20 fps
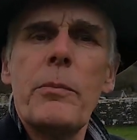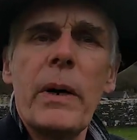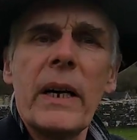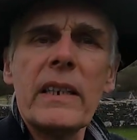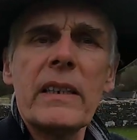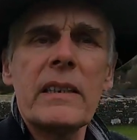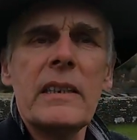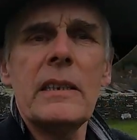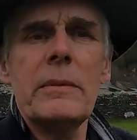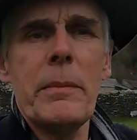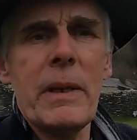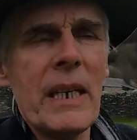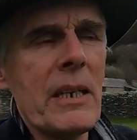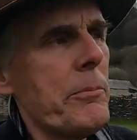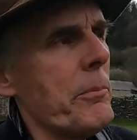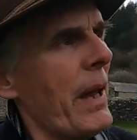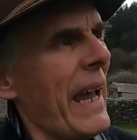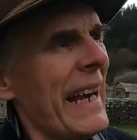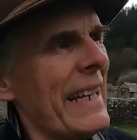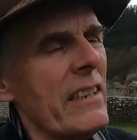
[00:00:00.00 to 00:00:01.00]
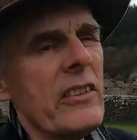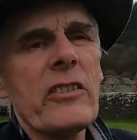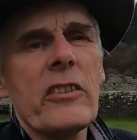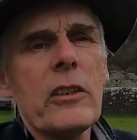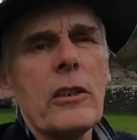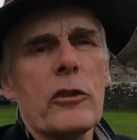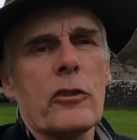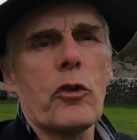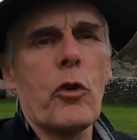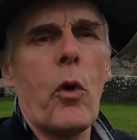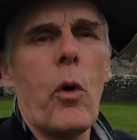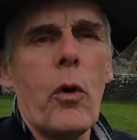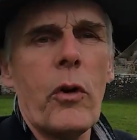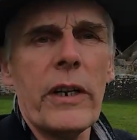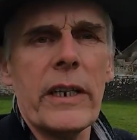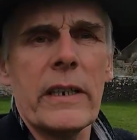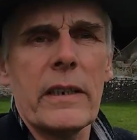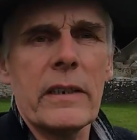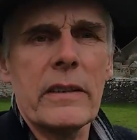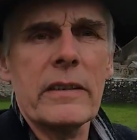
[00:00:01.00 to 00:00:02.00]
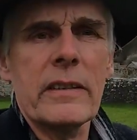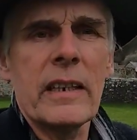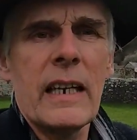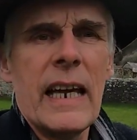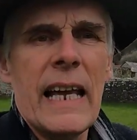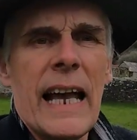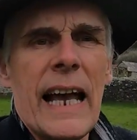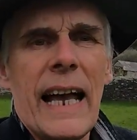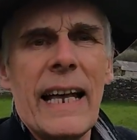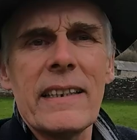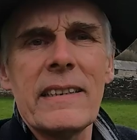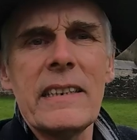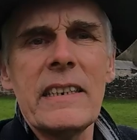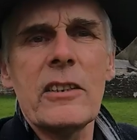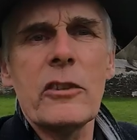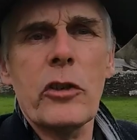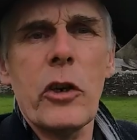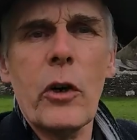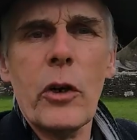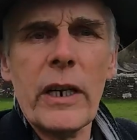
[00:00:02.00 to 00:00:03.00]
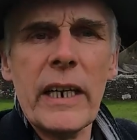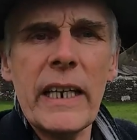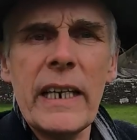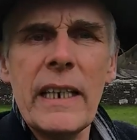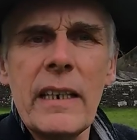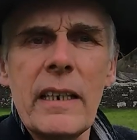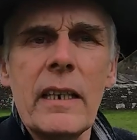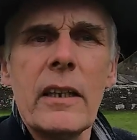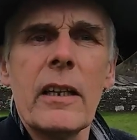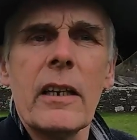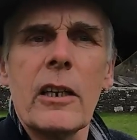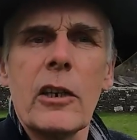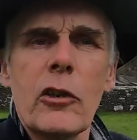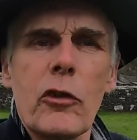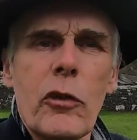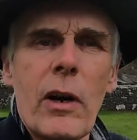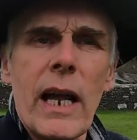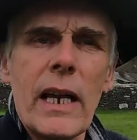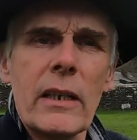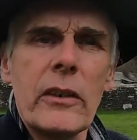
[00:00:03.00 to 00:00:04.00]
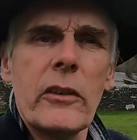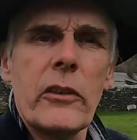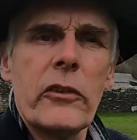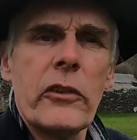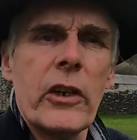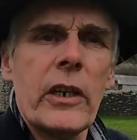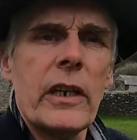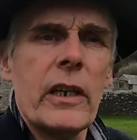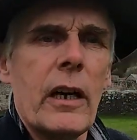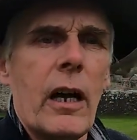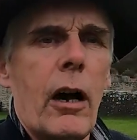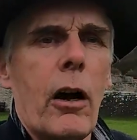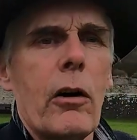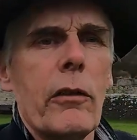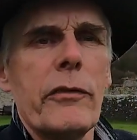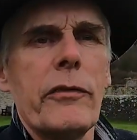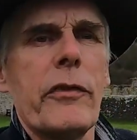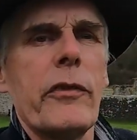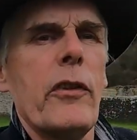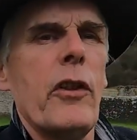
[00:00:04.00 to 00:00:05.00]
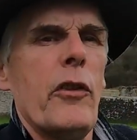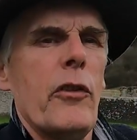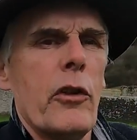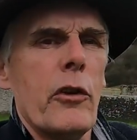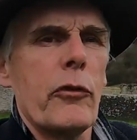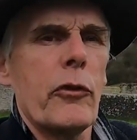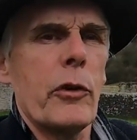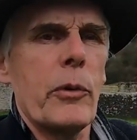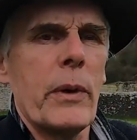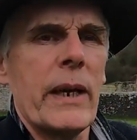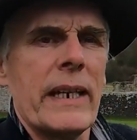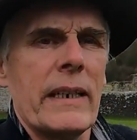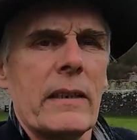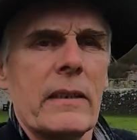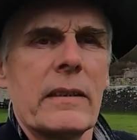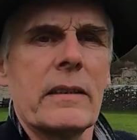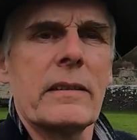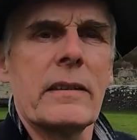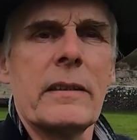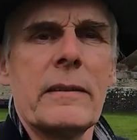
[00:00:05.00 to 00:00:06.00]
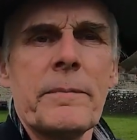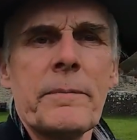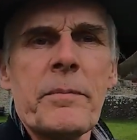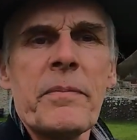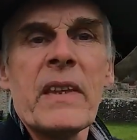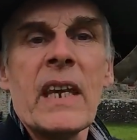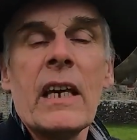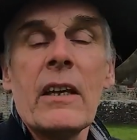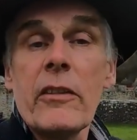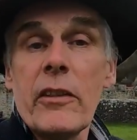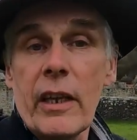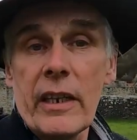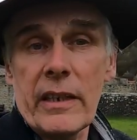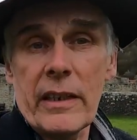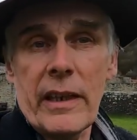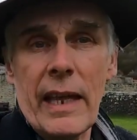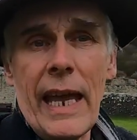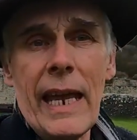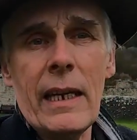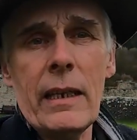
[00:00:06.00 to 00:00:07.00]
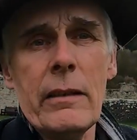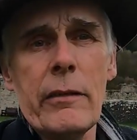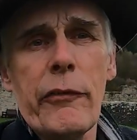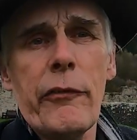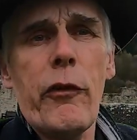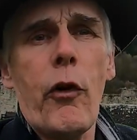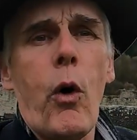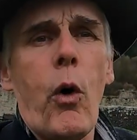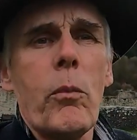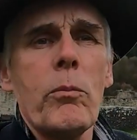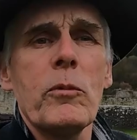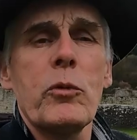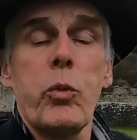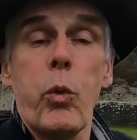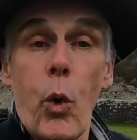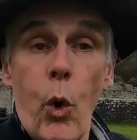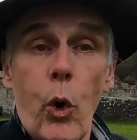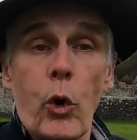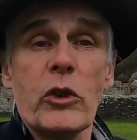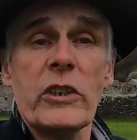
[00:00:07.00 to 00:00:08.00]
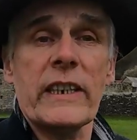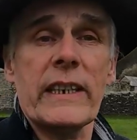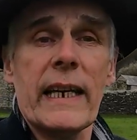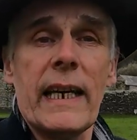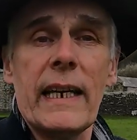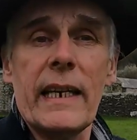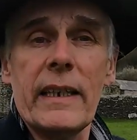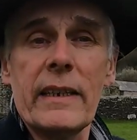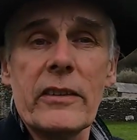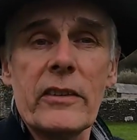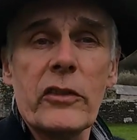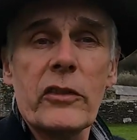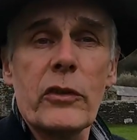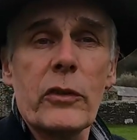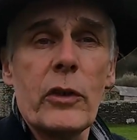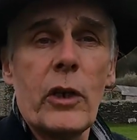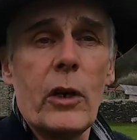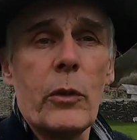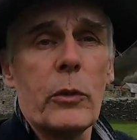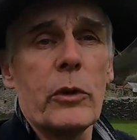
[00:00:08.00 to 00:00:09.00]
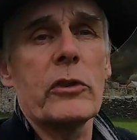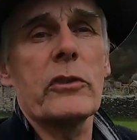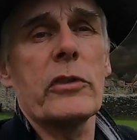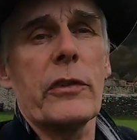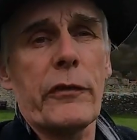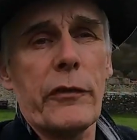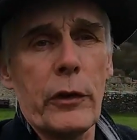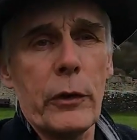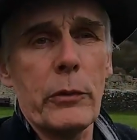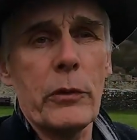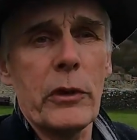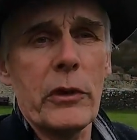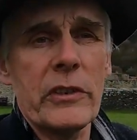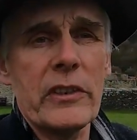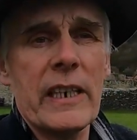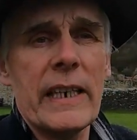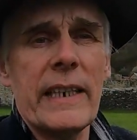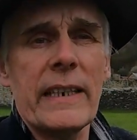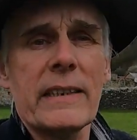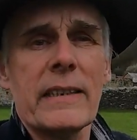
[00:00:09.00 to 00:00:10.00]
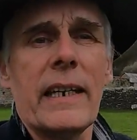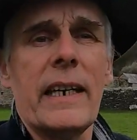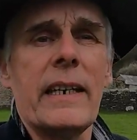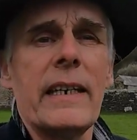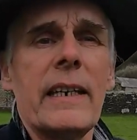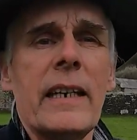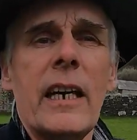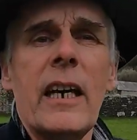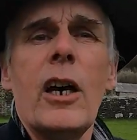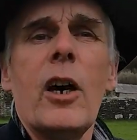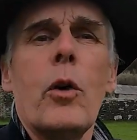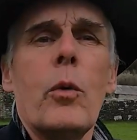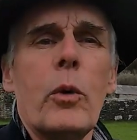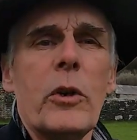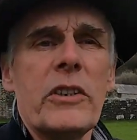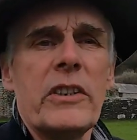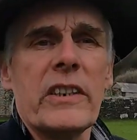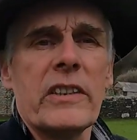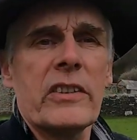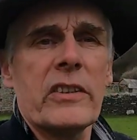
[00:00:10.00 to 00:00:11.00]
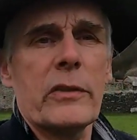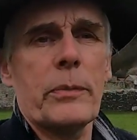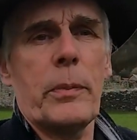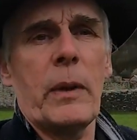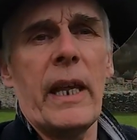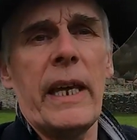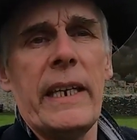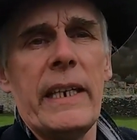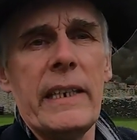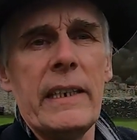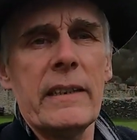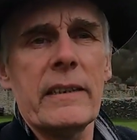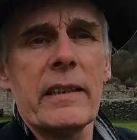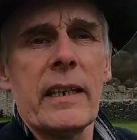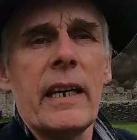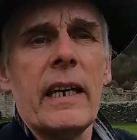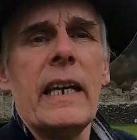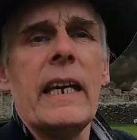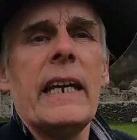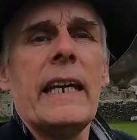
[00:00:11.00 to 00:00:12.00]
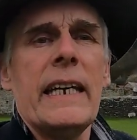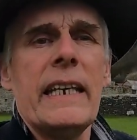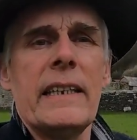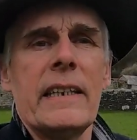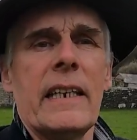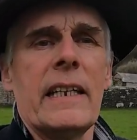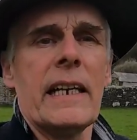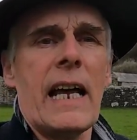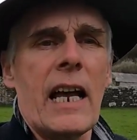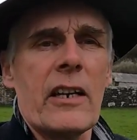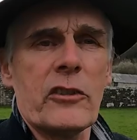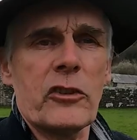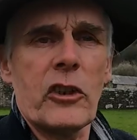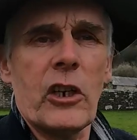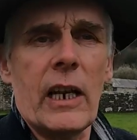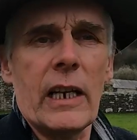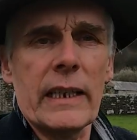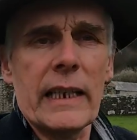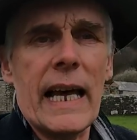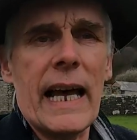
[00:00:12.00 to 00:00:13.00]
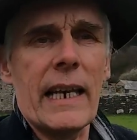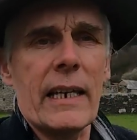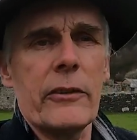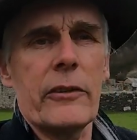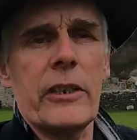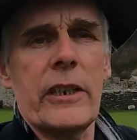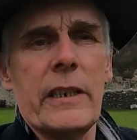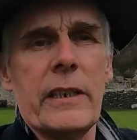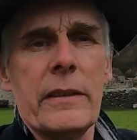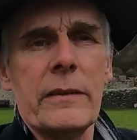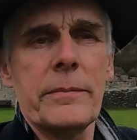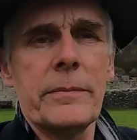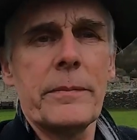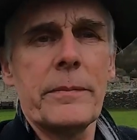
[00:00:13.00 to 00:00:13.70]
but he made pencil drawings as he took in the grandeur of the ruins that then formed watercolours, which a few years later were displayed in the National Gallery.